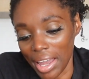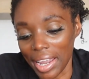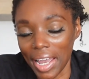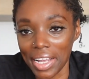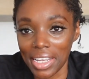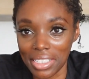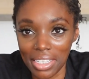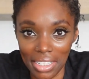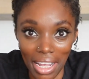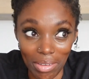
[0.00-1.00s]
Okay,
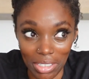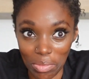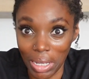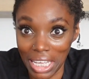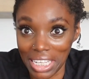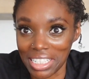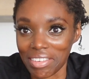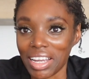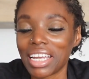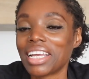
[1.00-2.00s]
that'll just make it
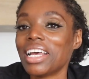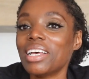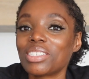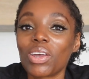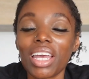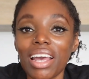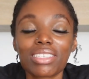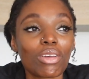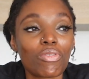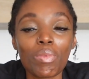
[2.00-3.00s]
easier, right? So yeah,
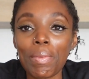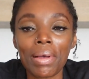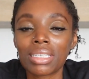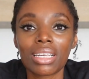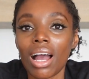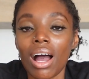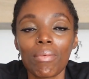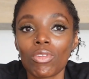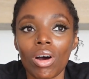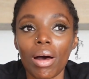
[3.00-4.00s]
so for me personally,
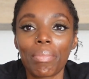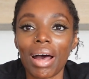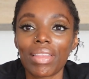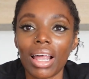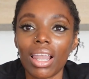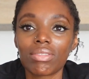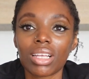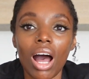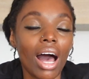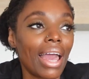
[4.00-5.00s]
I'm not about that
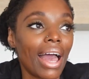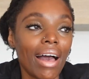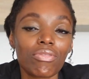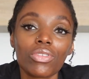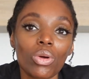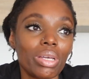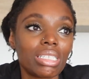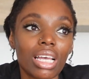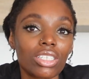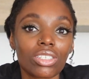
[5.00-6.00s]
lifestyle. I have no
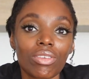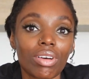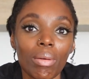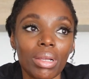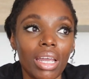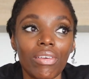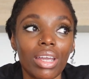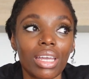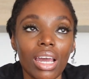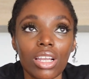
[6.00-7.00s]
intention of coming here and
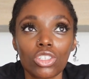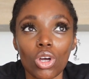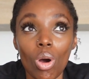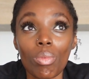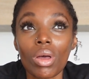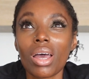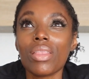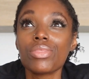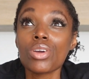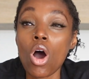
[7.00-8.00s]
getting a job.
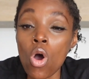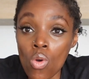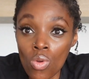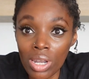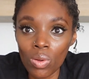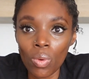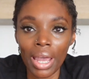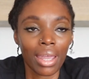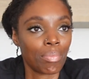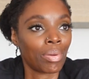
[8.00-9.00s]
The only
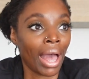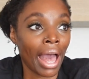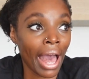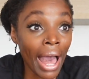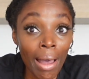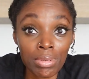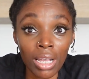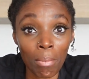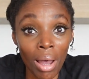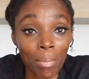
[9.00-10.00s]
way perhaps
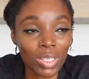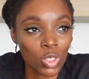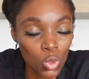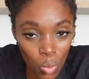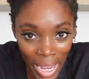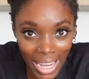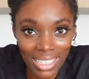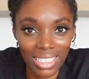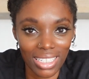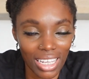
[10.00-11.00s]
I might be
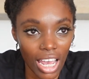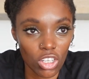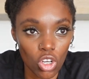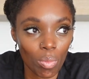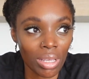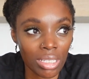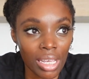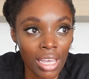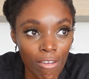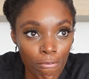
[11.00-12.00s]
swayed to get a job is
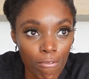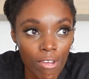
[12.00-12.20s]
if